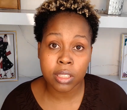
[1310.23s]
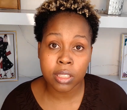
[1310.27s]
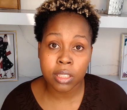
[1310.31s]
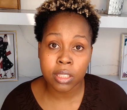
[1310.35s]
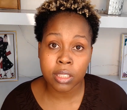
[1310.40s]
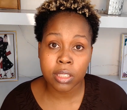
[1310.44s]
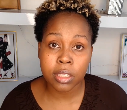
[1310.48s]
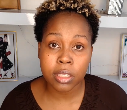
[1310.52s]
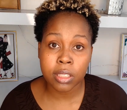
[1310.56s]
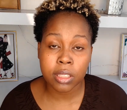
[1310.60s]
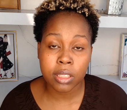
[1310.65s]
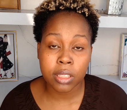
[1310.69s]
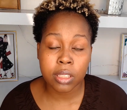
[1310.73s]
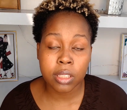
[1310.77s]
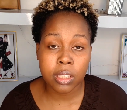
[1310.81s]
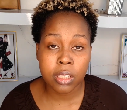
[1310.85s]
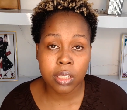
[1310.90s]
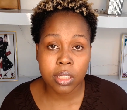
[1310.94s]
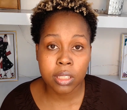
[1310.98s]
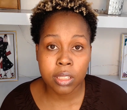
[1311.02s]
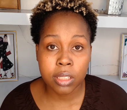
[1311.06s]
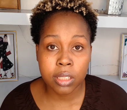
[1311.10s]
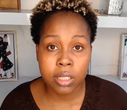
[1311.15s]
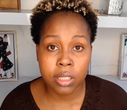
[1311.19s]

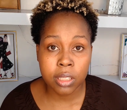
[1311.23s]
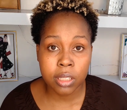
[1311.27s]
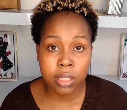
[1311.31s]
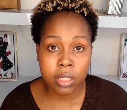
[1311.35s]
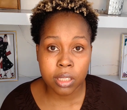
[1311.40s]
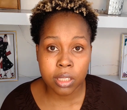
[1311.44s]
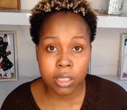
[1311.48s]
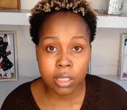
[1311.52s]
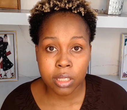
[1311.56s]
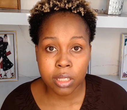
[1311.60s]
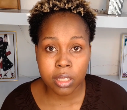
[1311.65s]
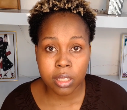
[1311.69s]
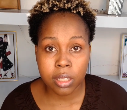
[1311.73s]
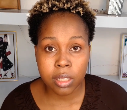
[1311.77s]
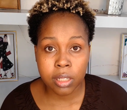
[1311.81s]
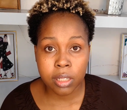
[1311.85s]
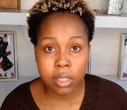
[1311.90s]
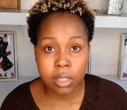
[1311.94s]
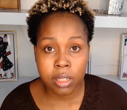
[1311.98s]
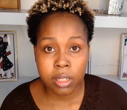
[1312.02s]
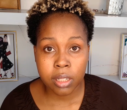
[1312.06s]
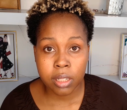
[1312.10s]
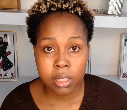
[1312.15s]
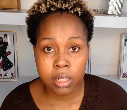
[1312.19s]

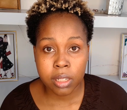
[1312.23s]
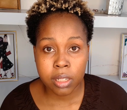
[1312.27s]
Nothing is said.